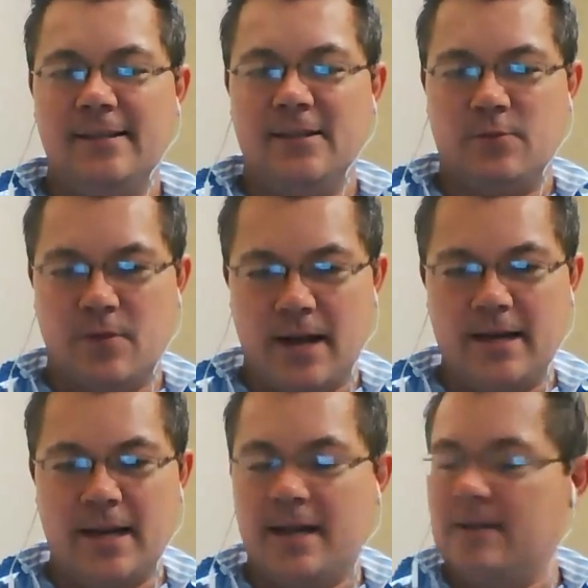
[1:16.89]
It's Friday
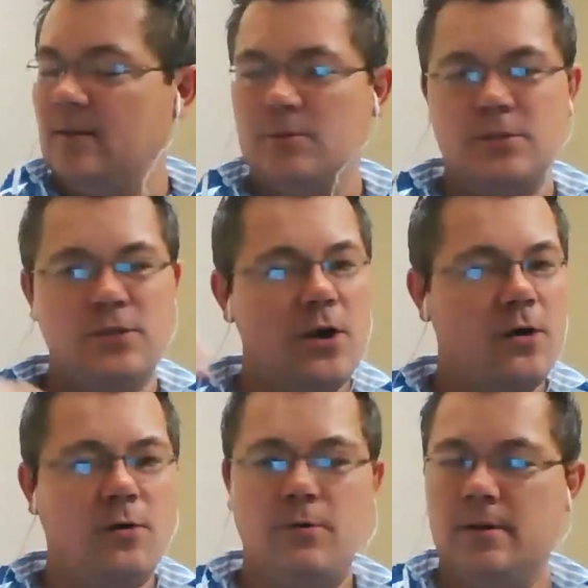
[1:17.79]
night. There was
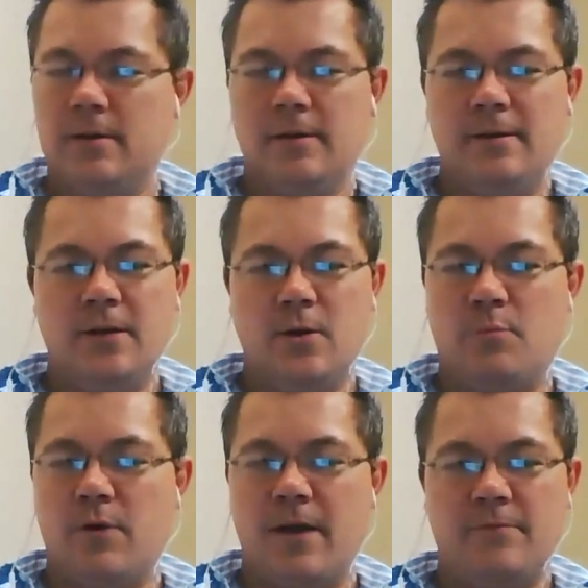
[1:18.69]
no,
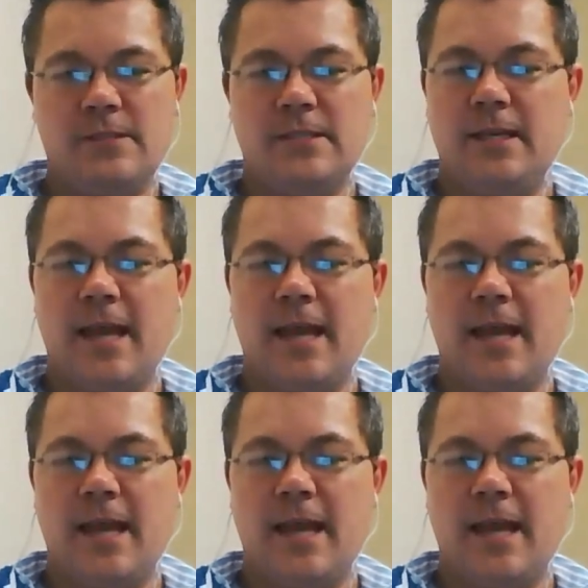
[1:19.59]
prefacing,